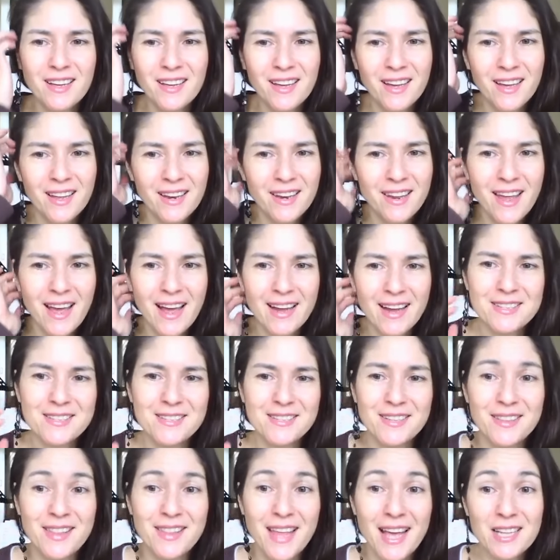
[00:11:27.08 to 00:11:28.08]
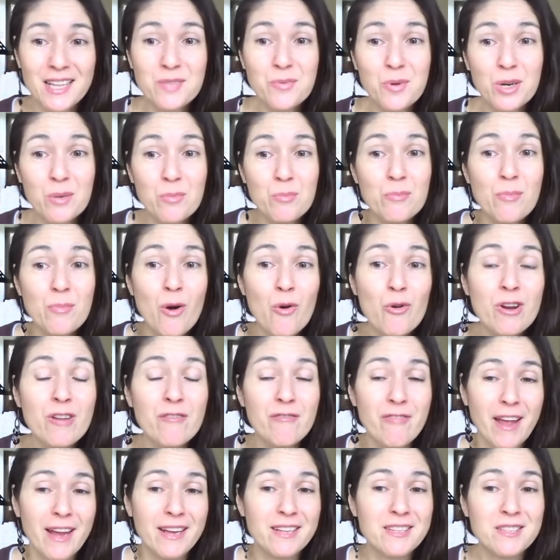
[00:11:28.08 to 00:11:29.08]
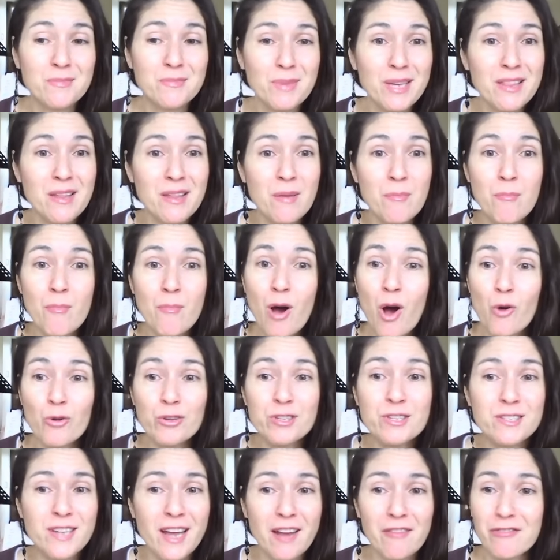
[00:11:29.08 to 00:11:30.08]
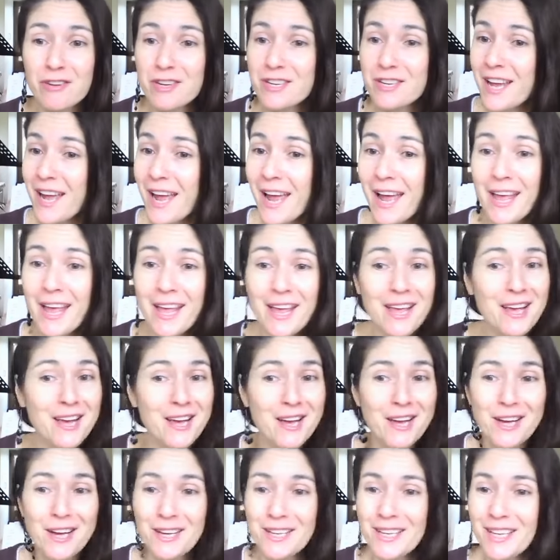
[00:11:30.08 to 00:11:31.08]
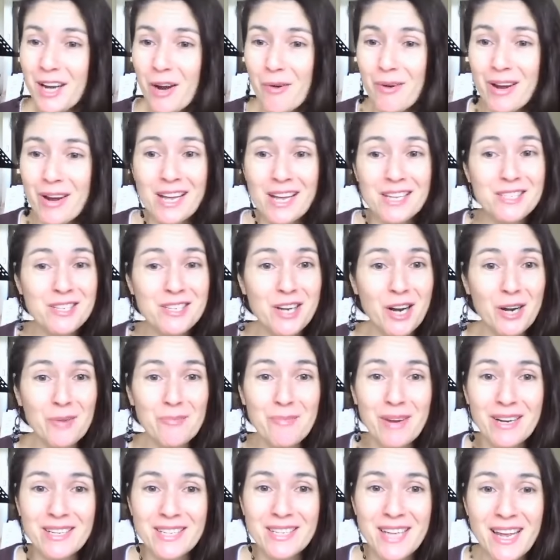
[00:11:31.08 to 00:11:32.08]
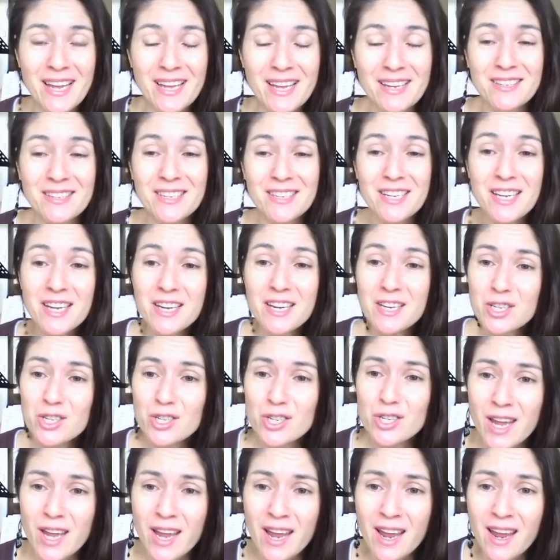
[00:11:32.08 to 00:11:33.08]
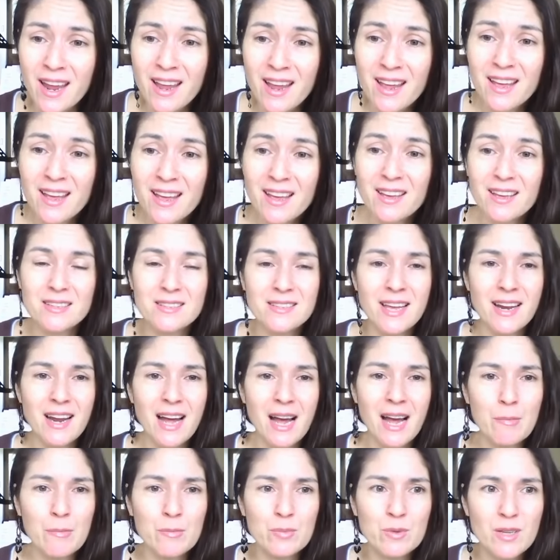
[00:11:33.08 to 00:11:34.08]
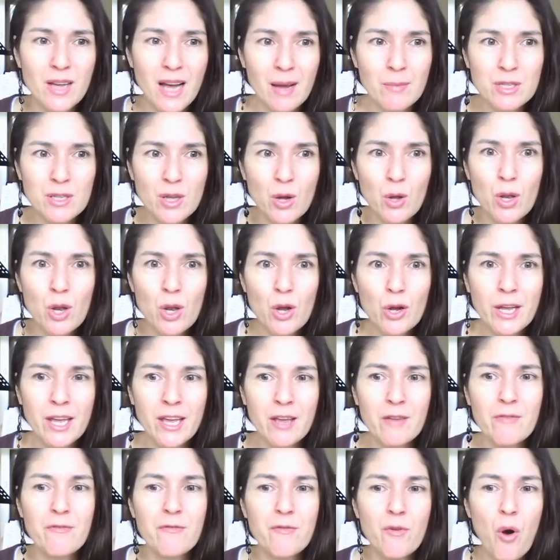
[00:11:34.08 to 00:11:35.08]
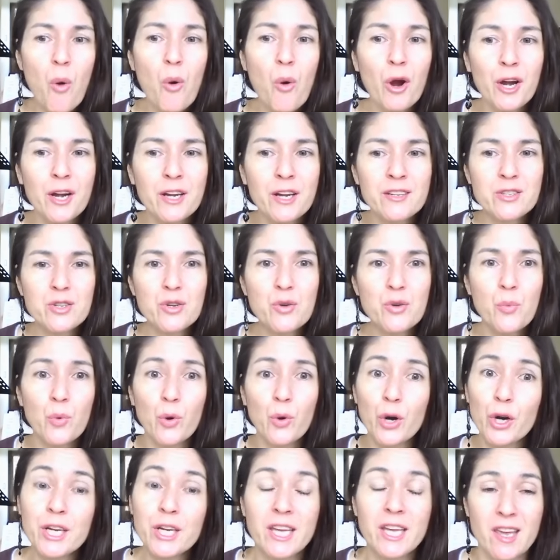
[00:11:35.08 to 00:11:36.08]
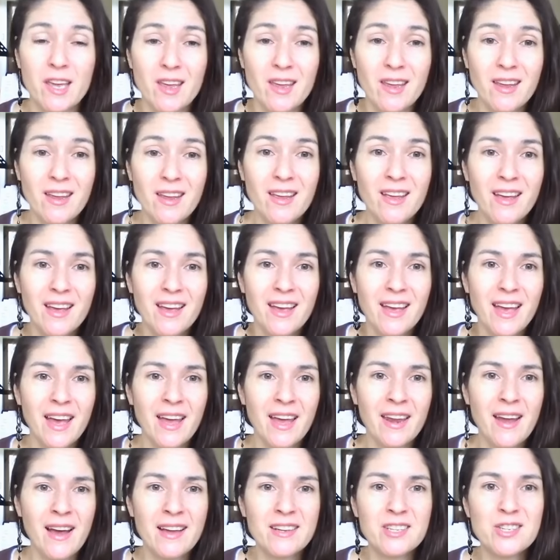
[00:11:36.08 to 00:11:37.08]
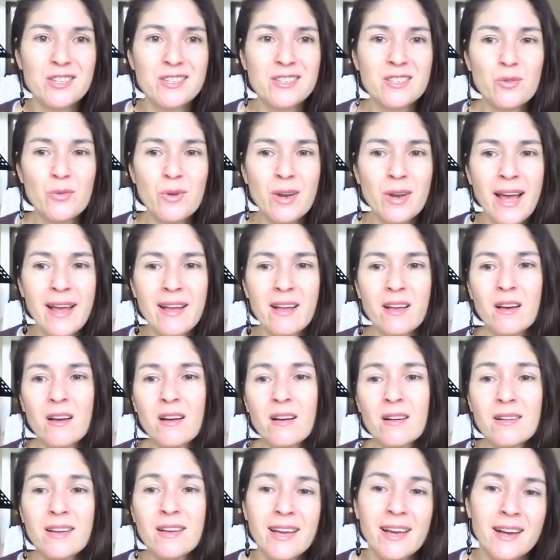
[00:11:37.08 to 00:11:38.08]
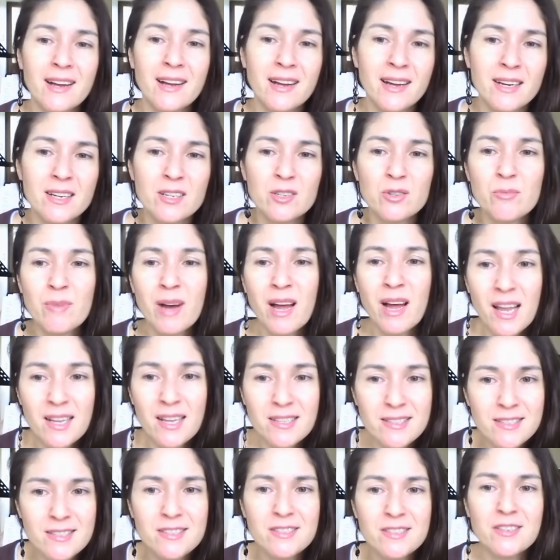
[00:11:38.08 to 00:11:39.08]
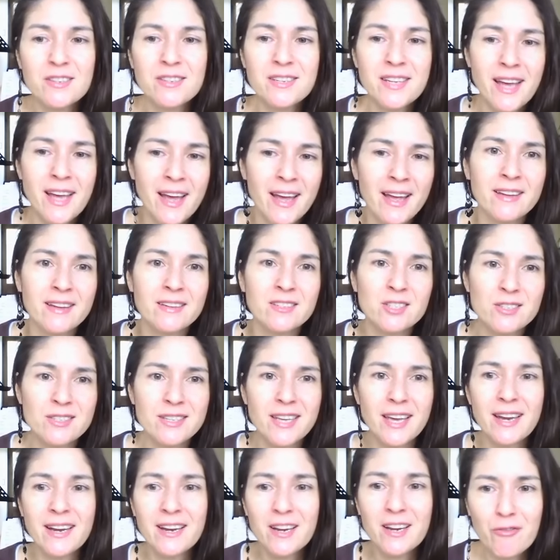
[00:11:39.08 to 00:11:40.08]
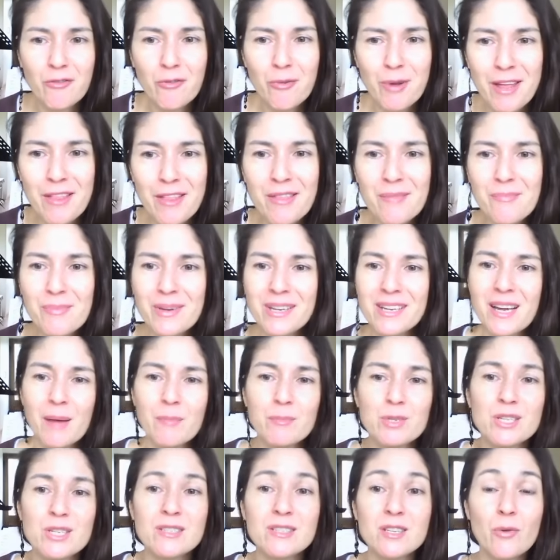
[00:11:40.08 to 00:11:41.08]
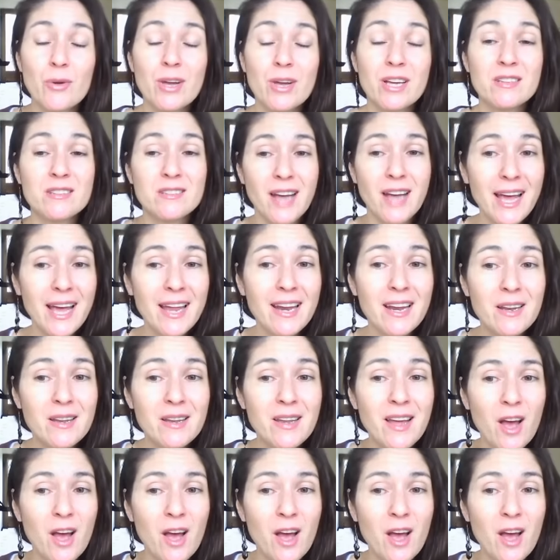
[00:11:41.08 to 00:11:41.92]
and that's what motivates me the most every day. You know, when I start my day in teaching, is that I'm so looking forward to working. And not just to like, okay, I gotta do my lessons today and just get it over with, but I'm just so excited